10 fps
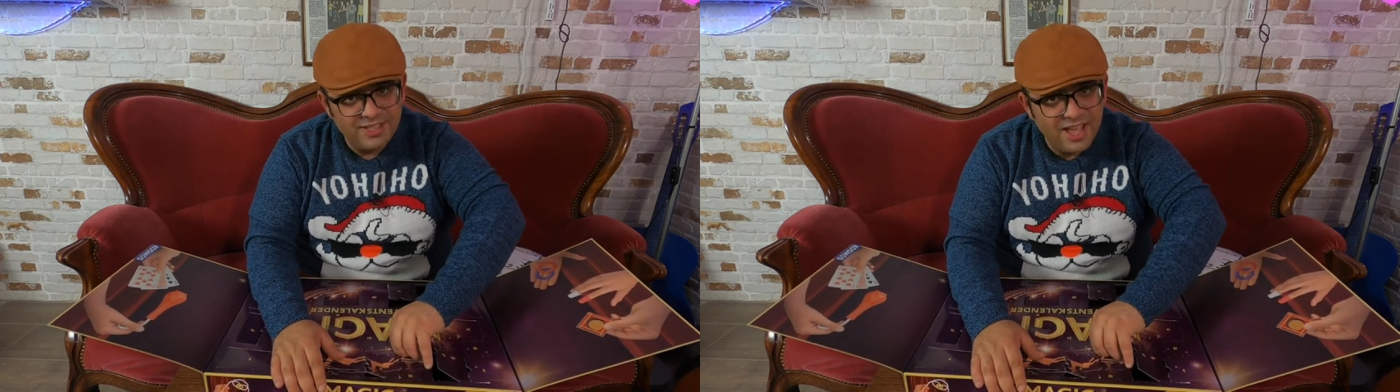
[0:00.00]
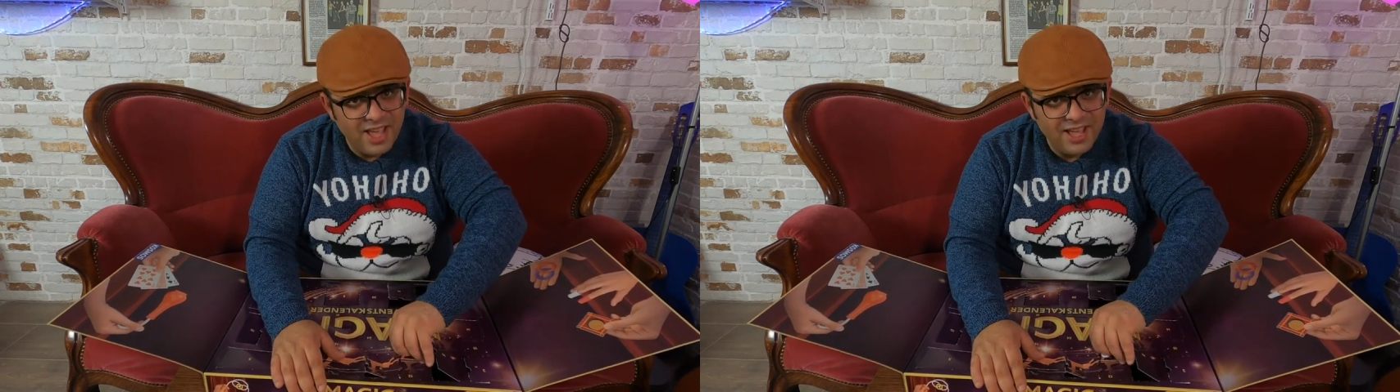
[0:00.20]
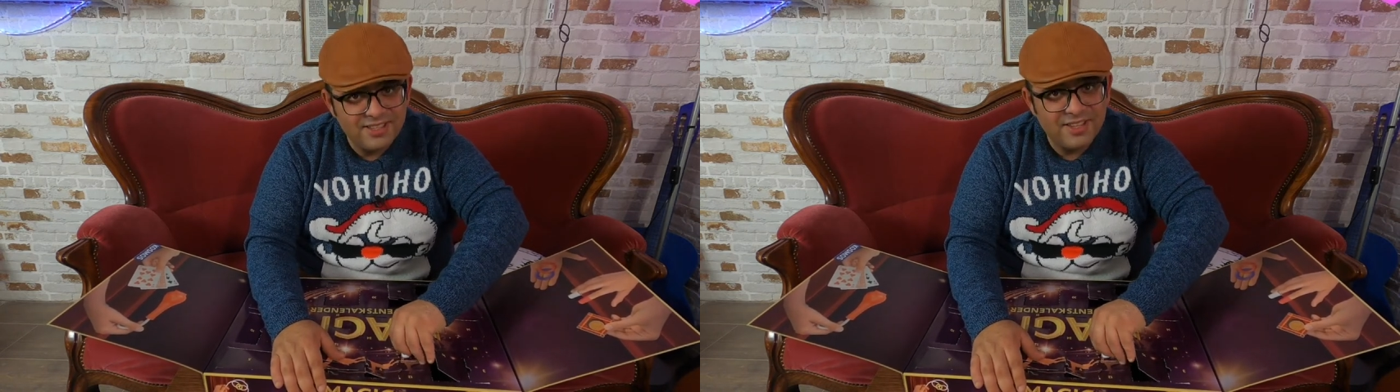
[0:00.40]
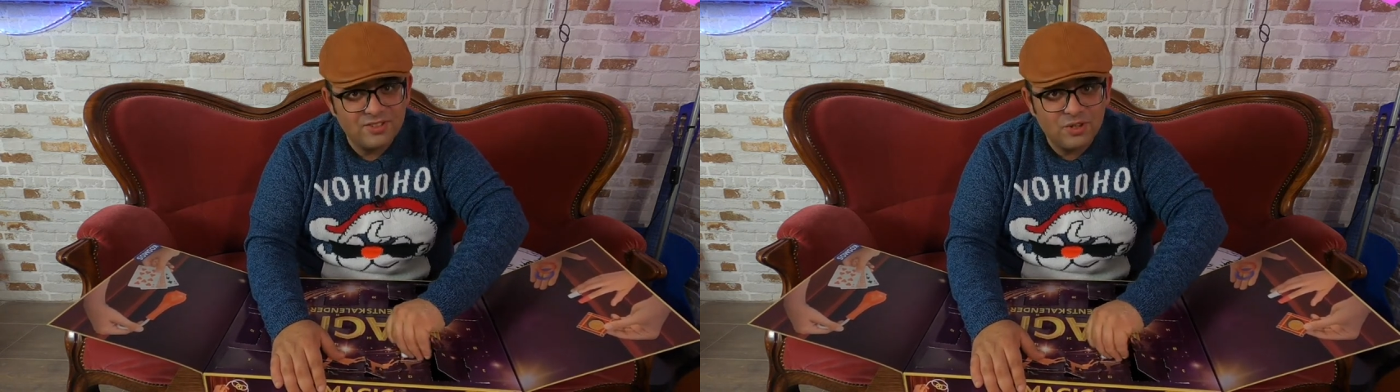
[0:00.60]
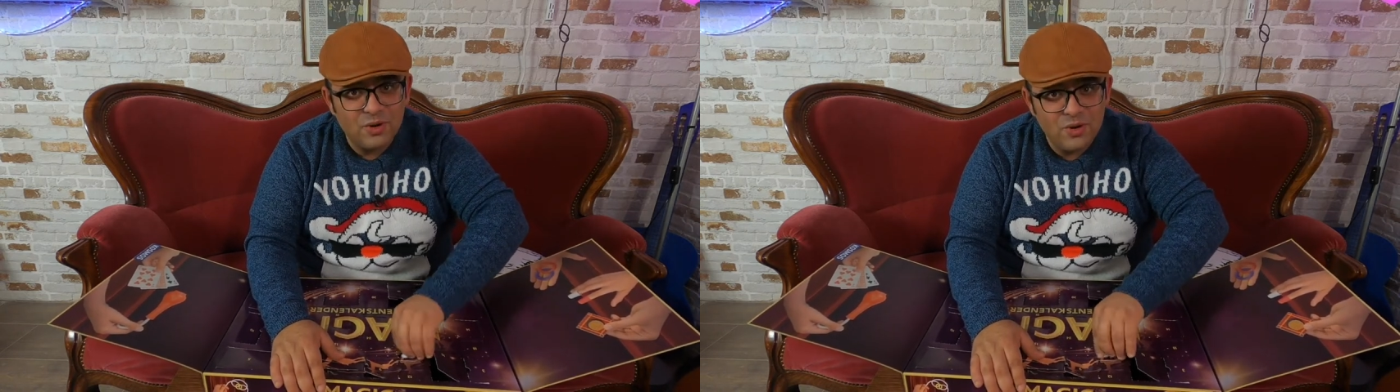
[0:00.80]
this
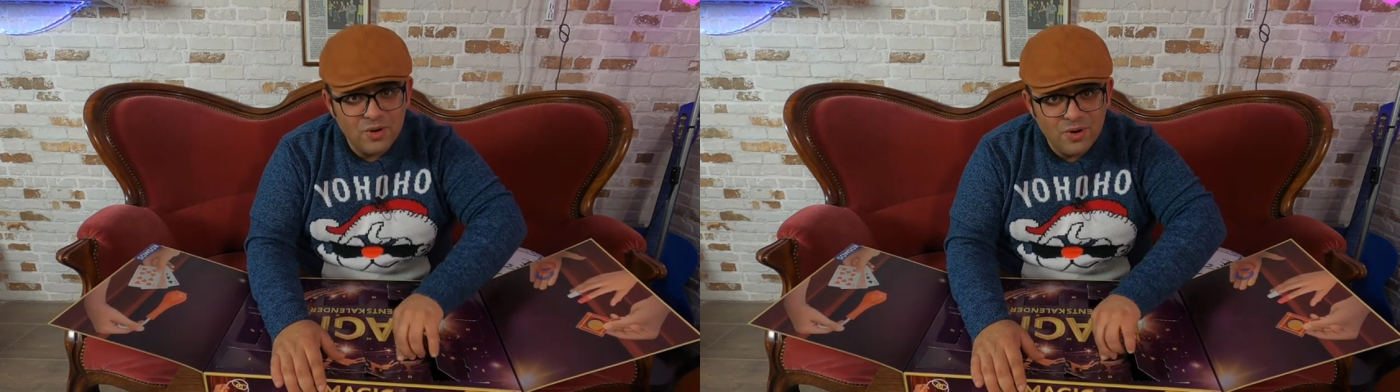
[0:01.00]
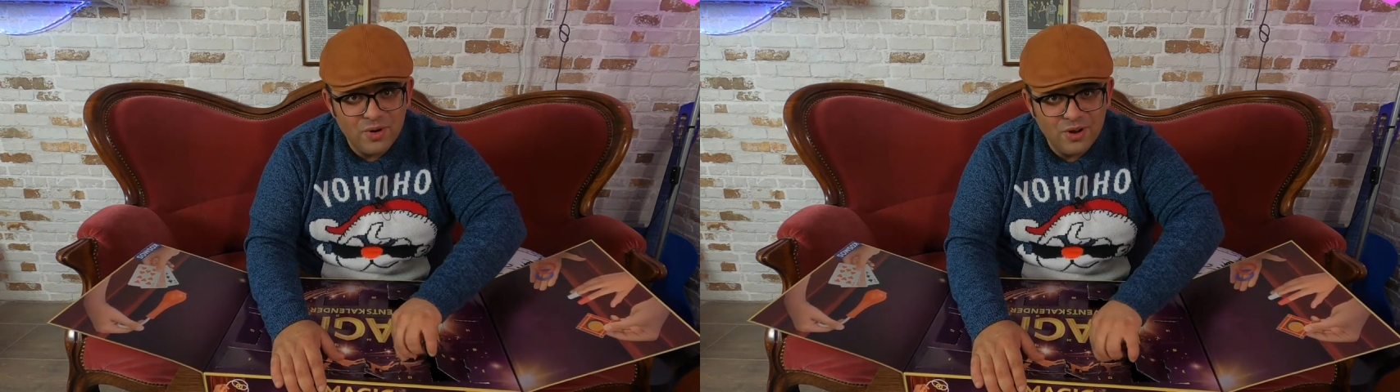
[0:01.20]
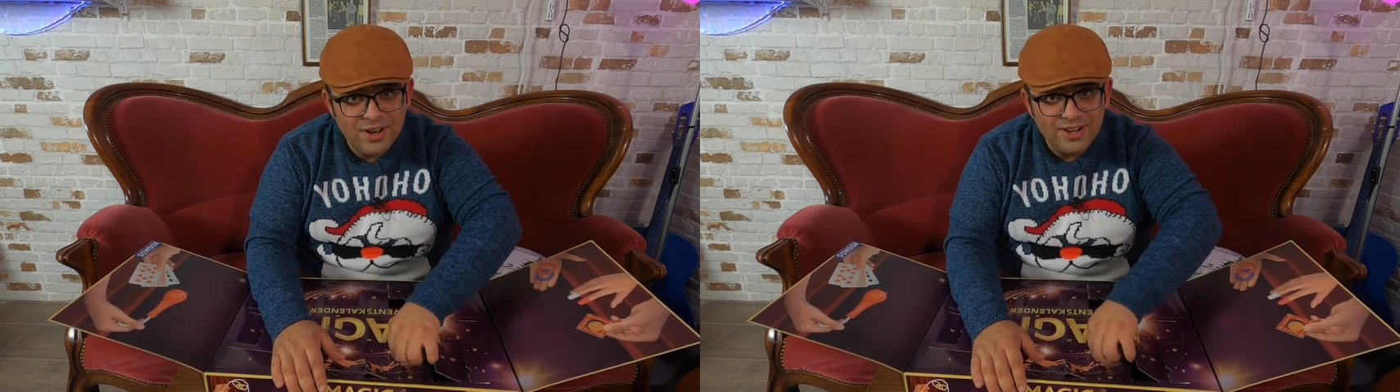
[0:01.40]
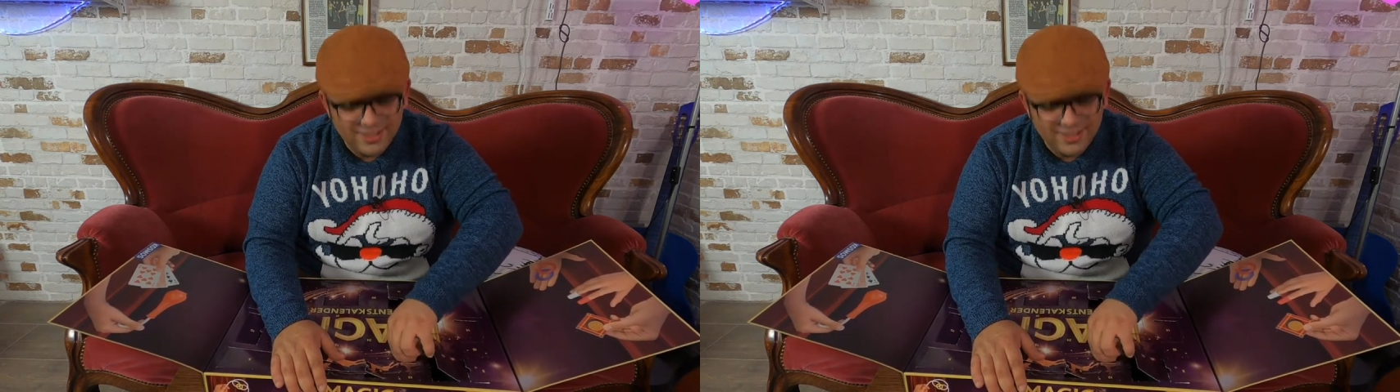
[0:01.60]
is cool.